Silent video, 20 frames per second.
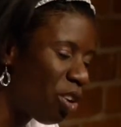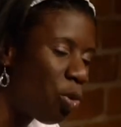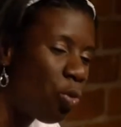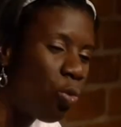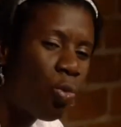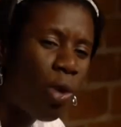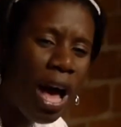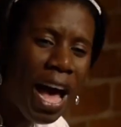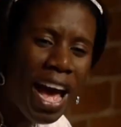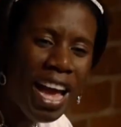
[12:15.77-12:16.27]

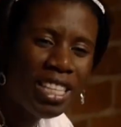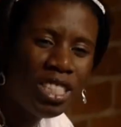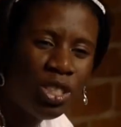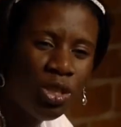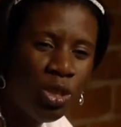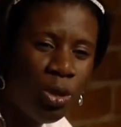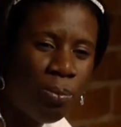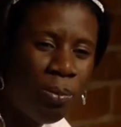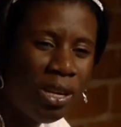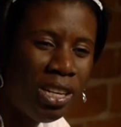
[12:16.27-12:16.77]
Why do
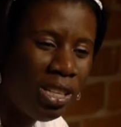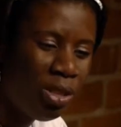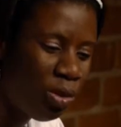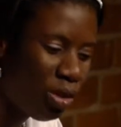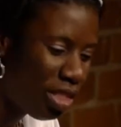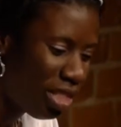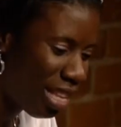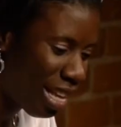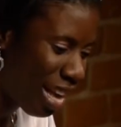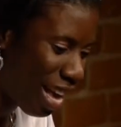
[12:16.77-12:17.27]
you
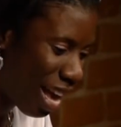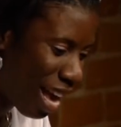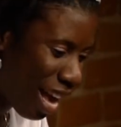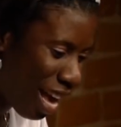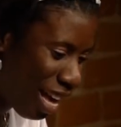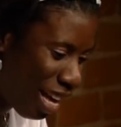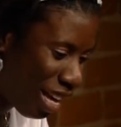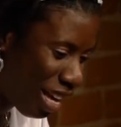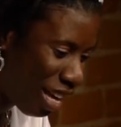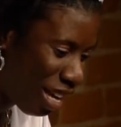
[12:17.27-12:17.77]
pollute the
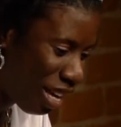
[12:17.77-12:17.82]
air